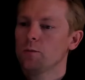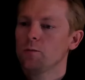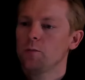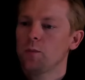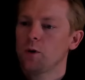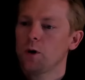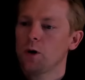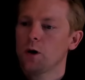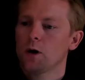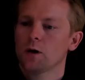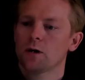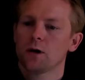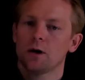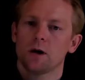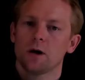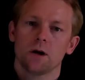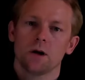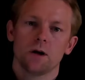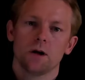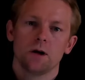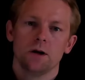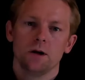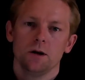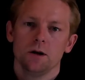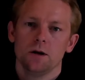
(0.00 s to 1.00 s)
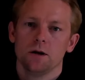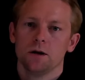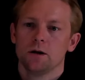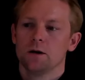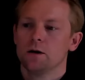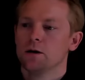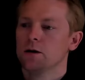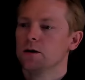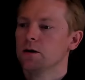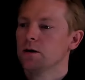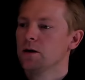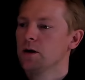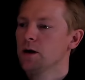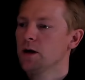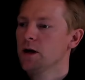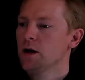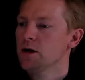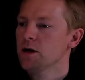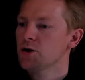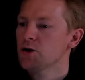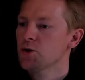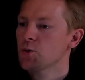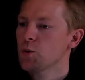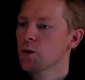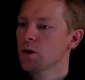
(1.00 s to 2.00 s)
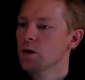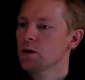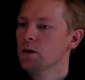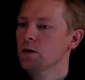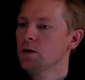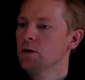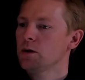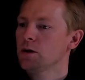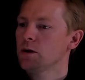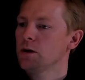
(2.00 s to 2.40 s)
plug that in the last one,